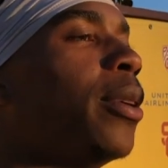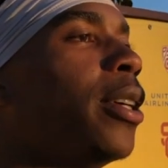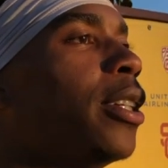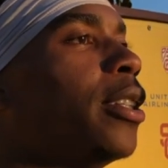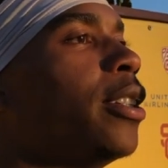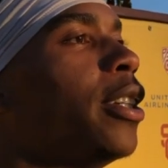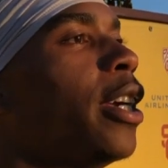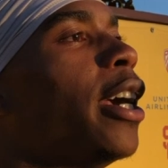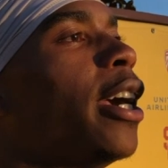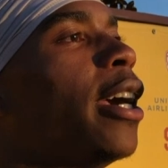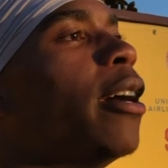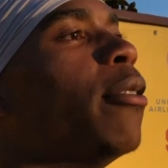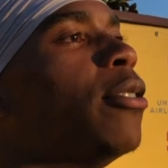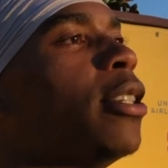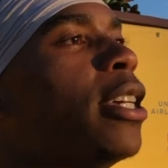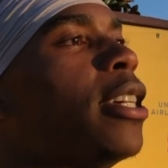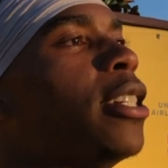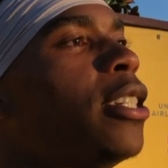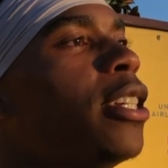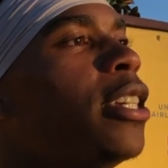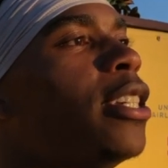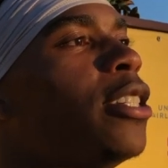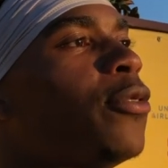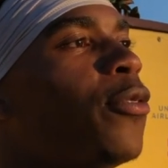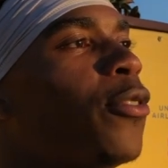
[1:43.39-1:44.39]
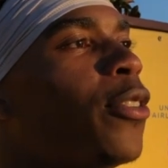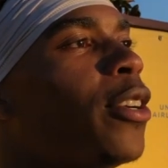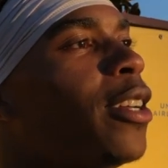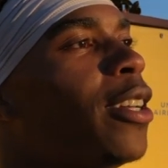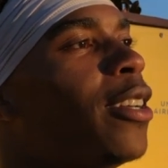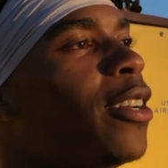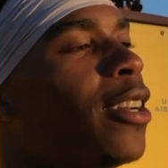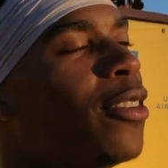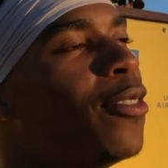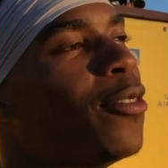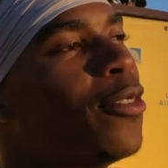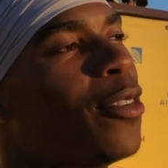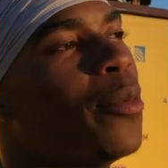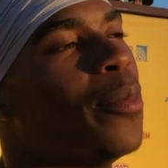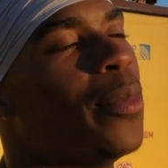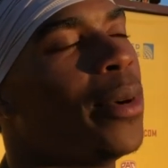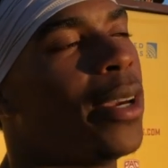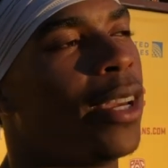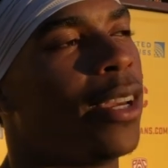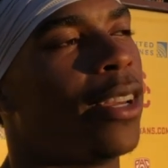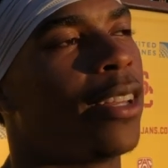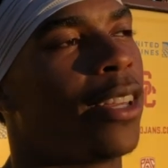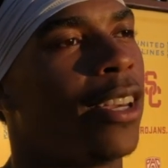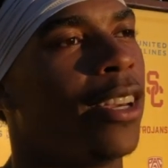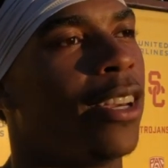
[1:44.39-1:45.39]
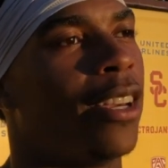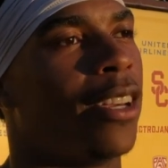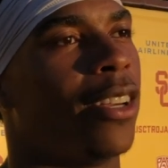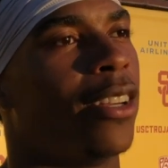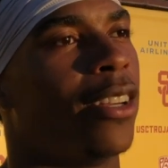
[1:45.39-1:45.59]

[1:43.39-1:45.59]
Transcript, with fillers: But yeah, it, it's it's for, for man, yeah.